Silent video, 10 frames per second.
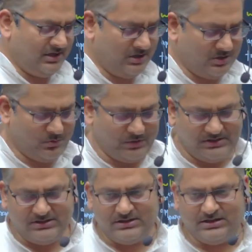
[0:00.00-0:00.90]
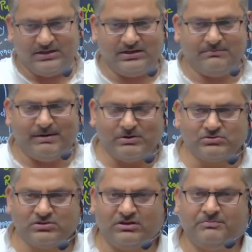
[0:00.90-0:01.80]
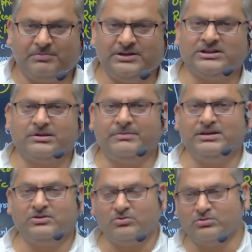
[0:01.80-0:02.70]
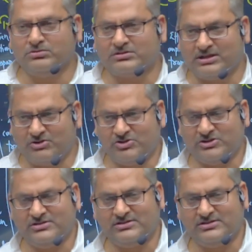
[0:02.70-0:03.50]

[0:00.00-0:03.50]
within the bounds of predetermined rules, regulations,